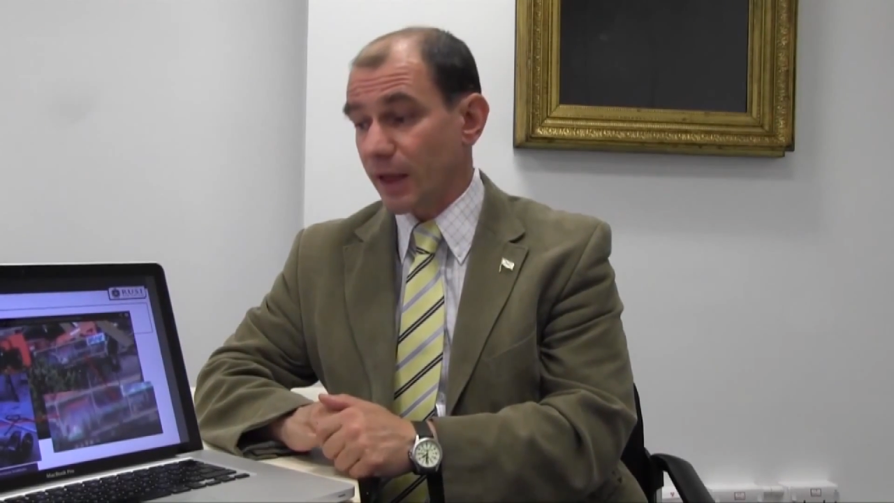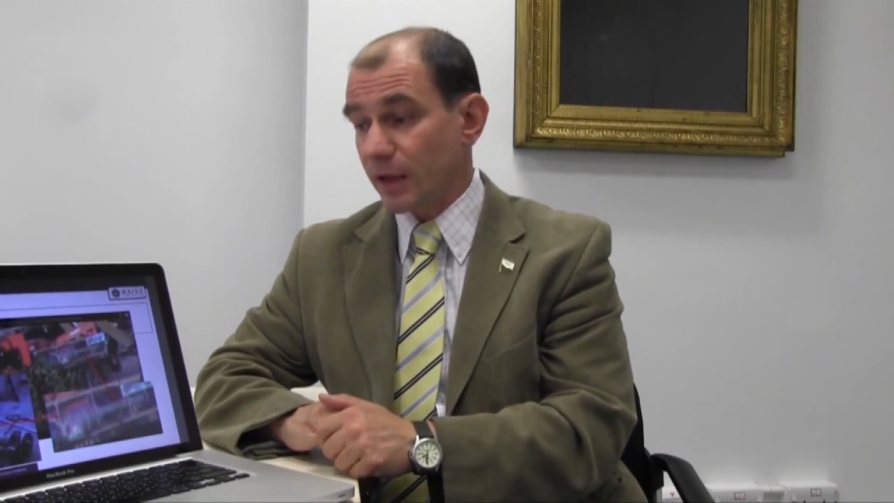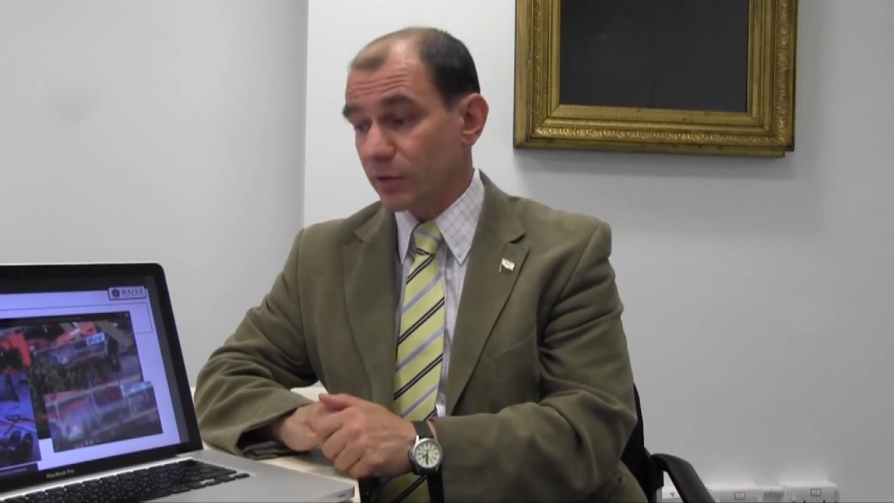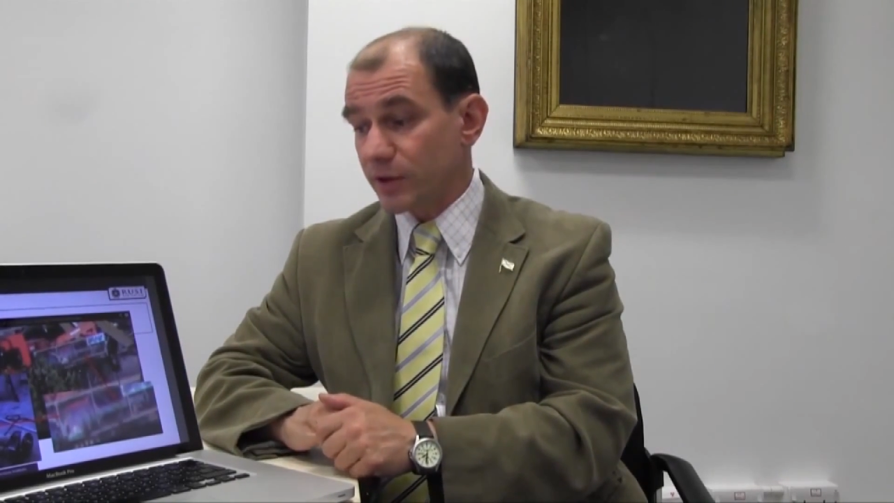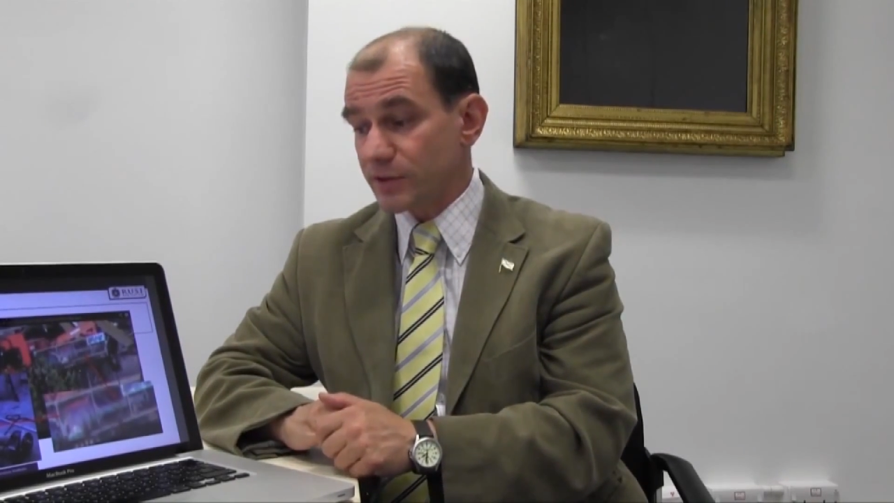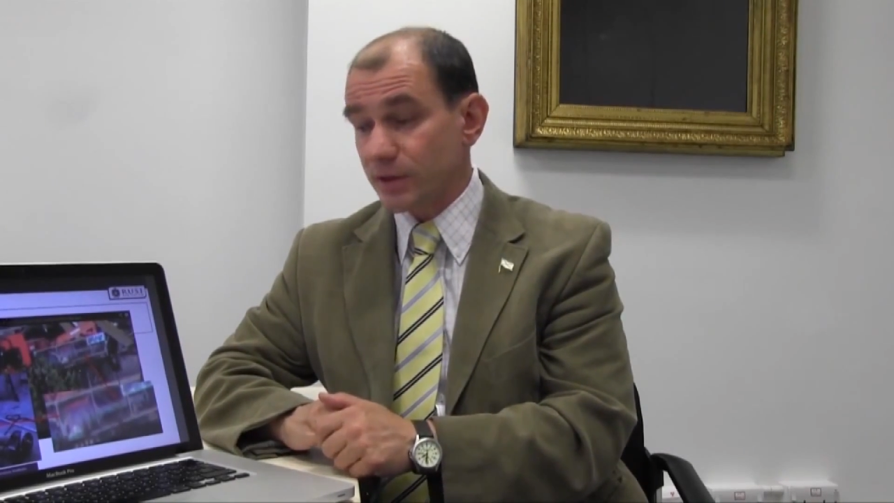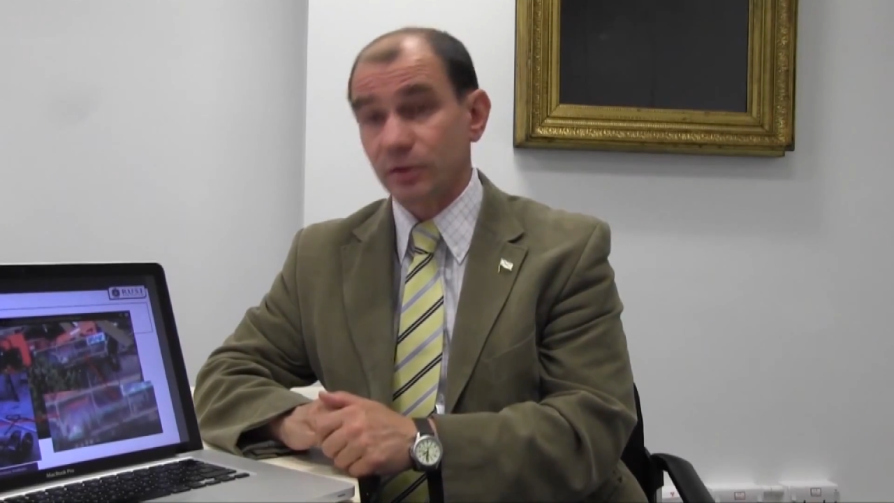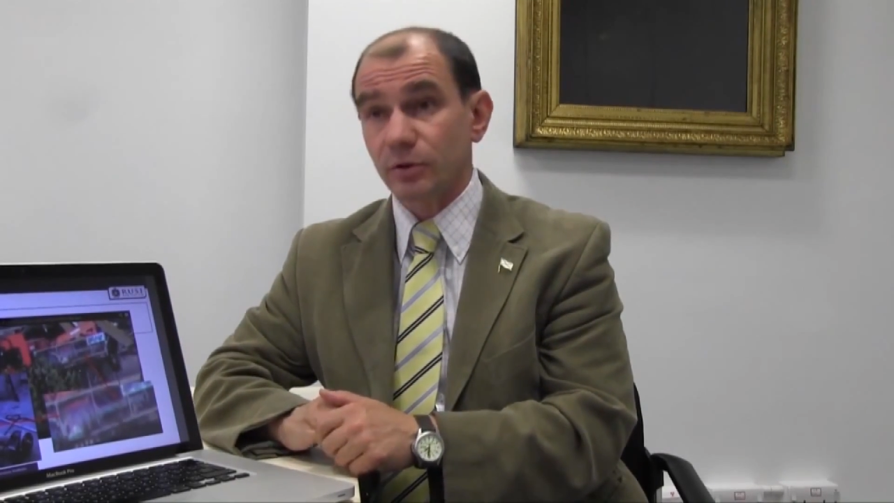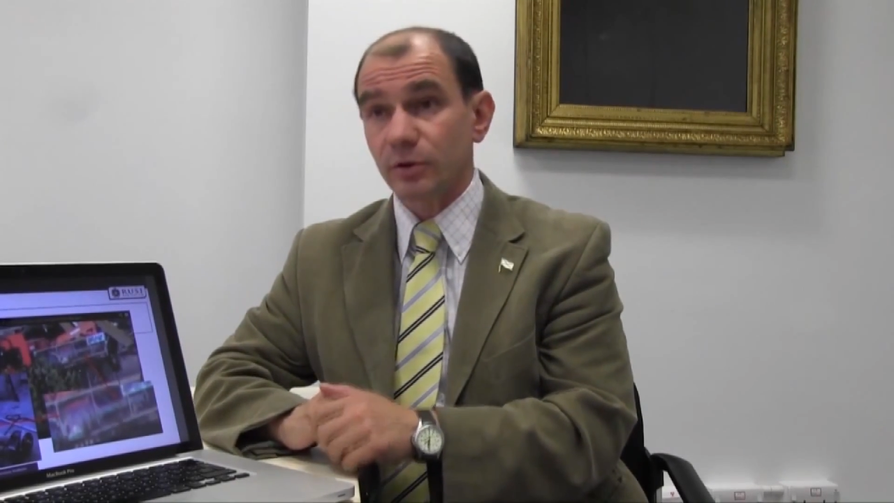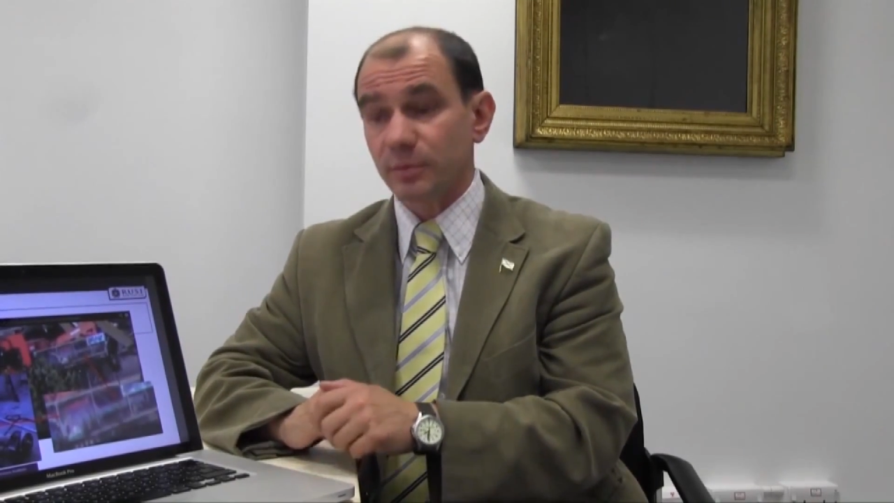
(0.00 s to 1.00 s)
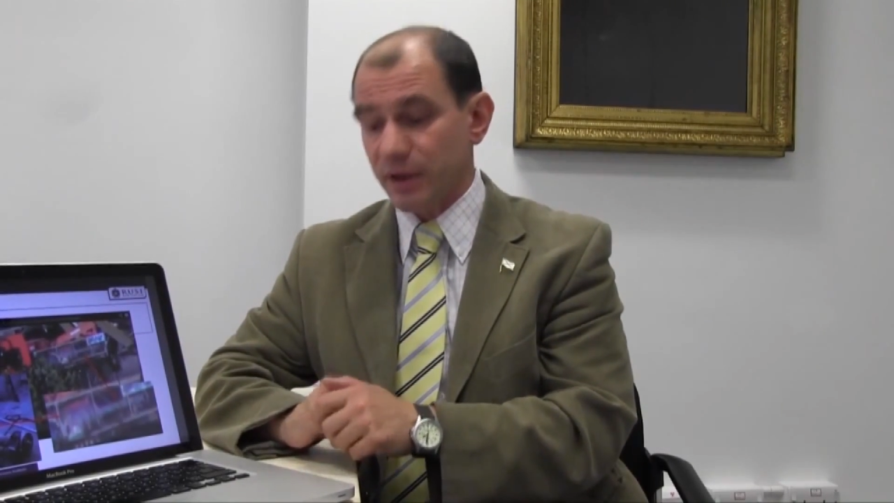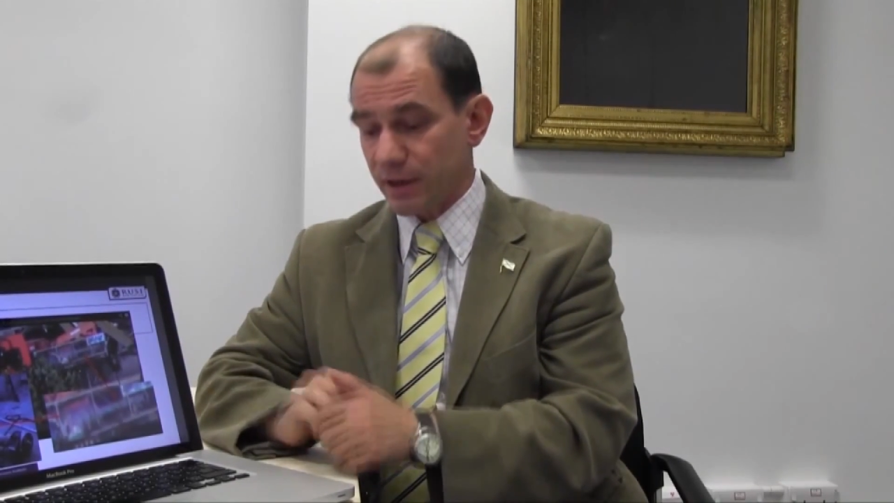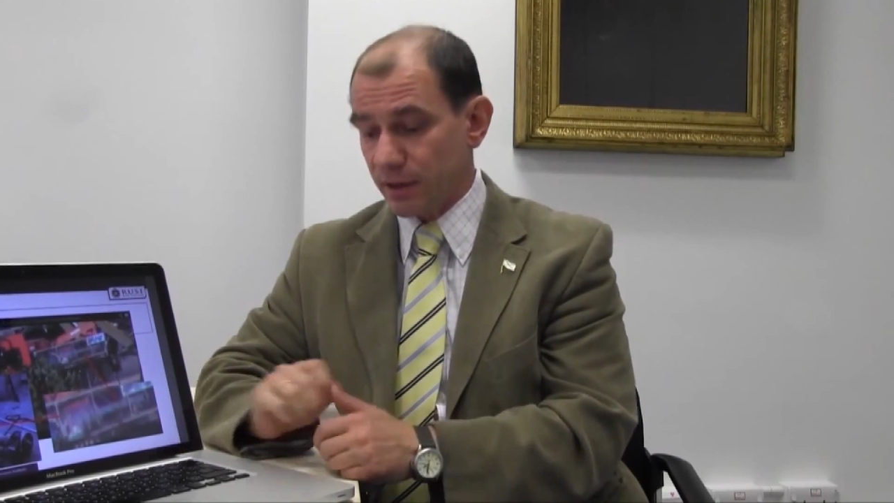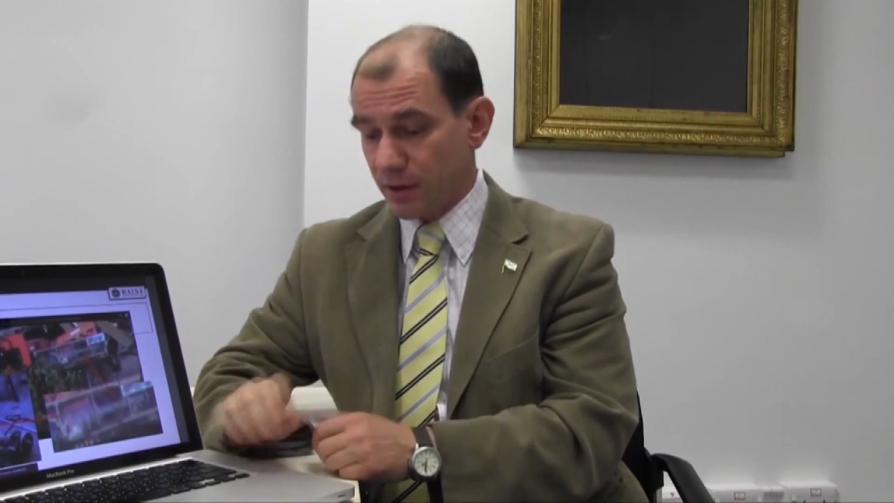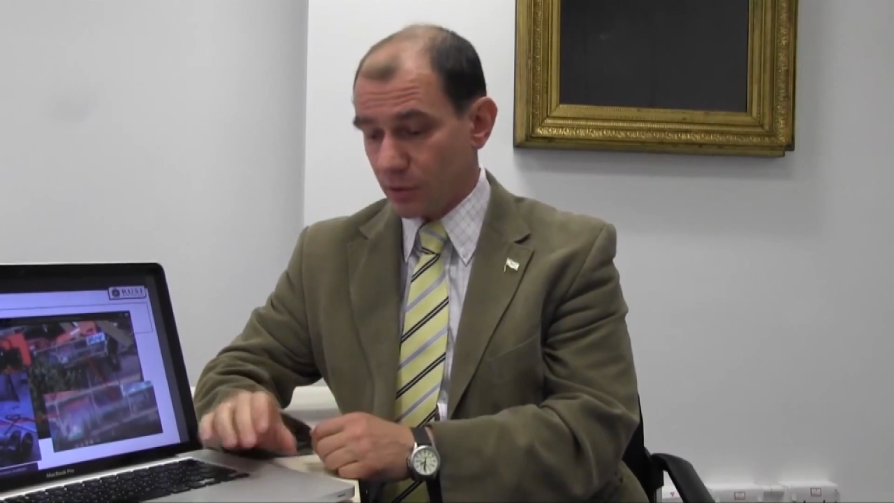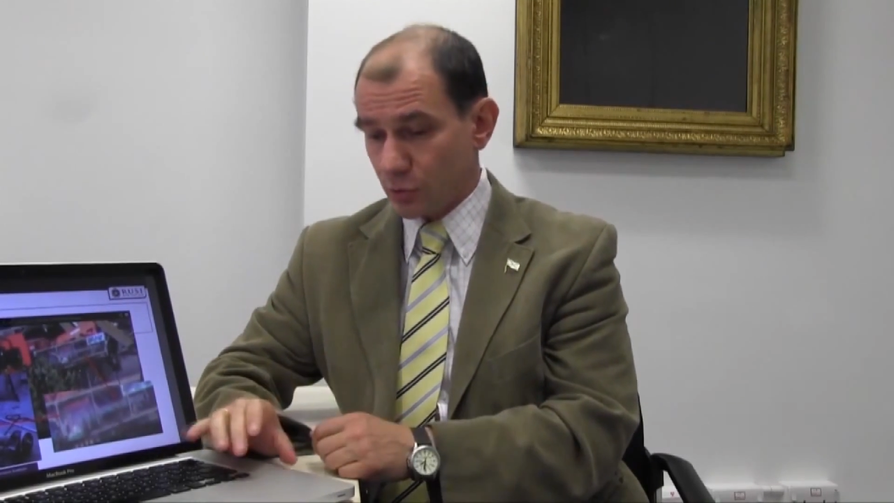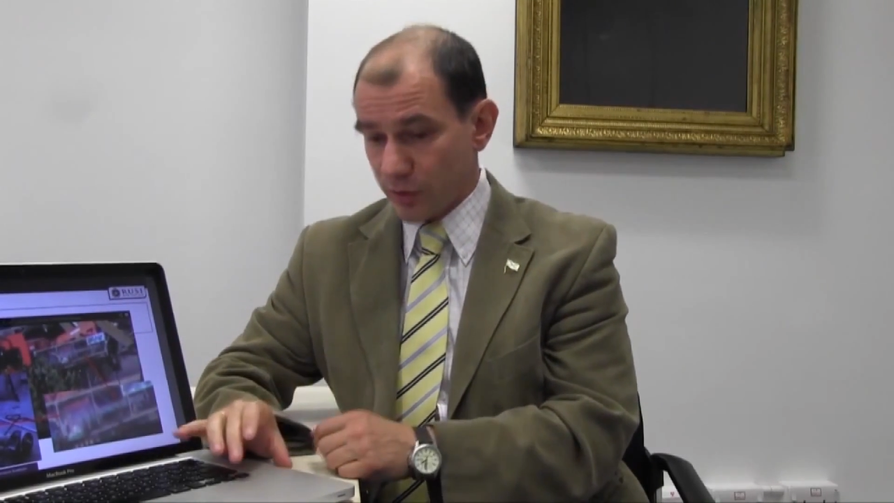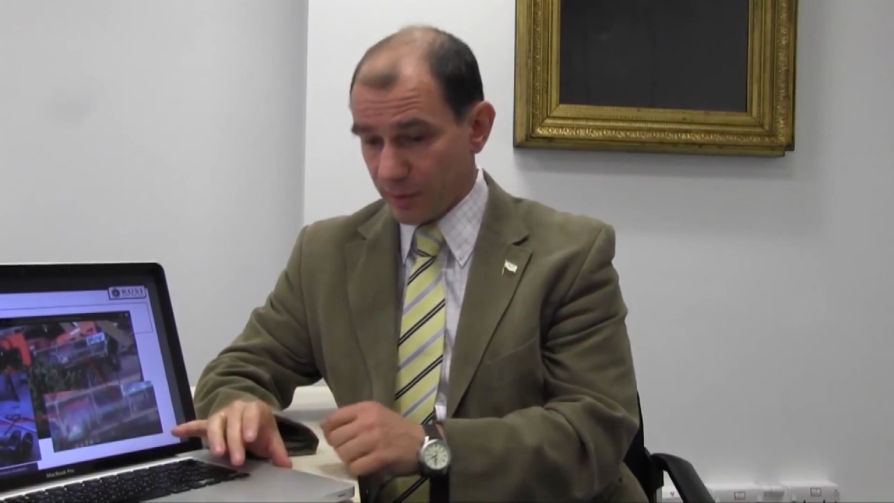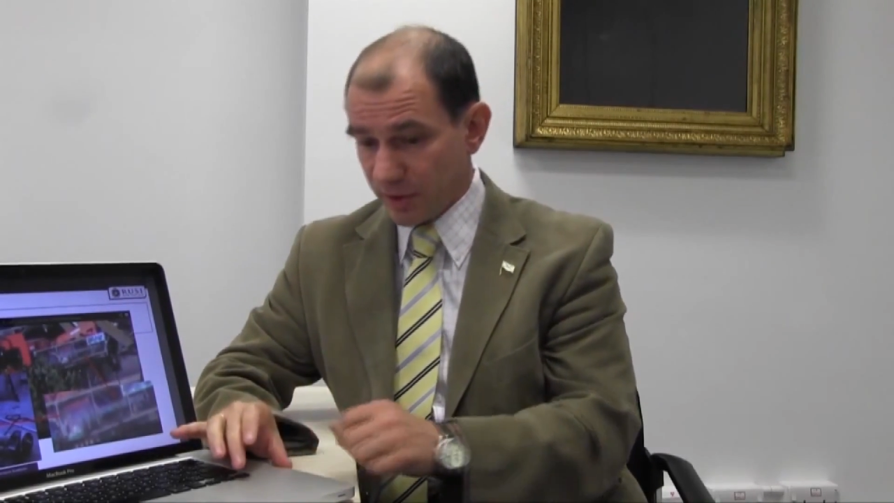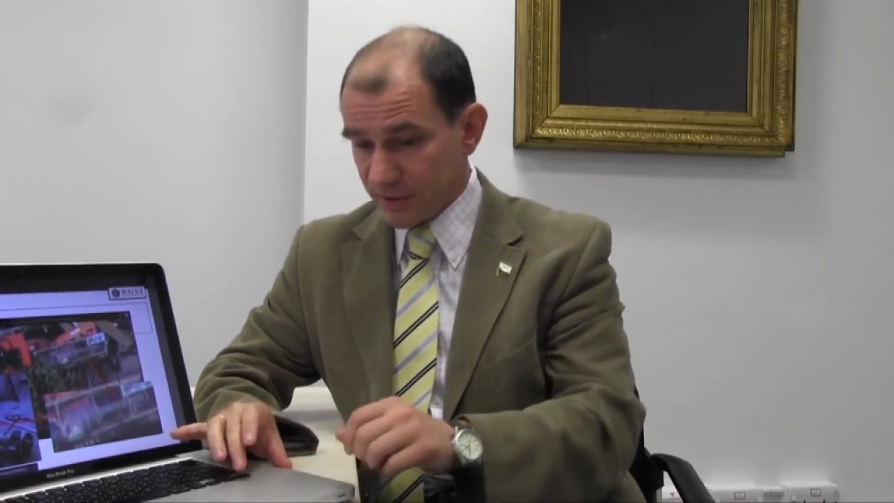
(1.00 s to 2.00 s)
areas controlled by
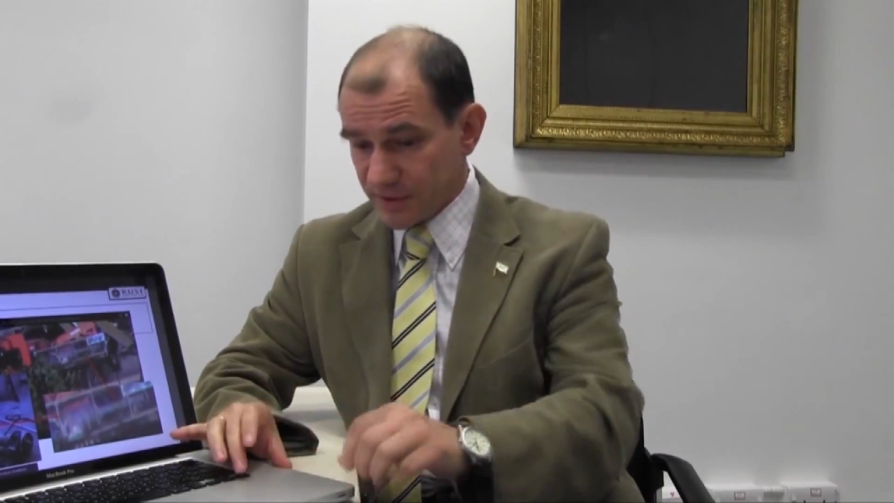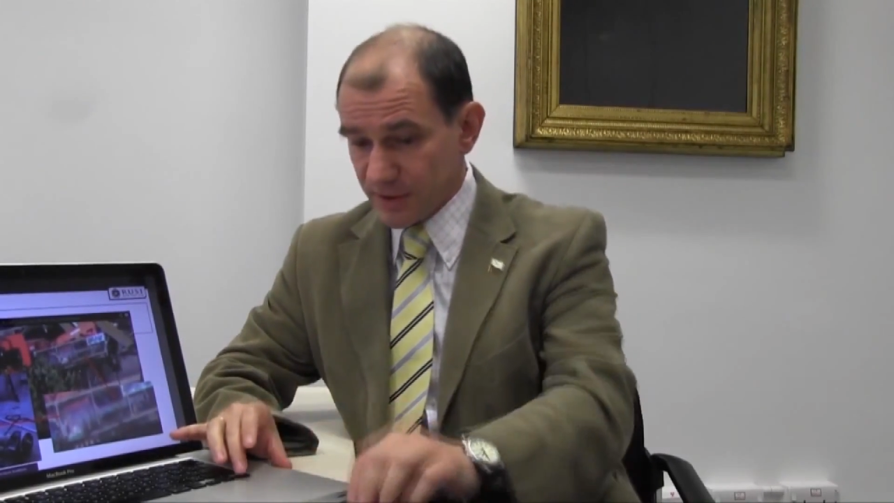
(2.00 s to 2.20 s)
rebels.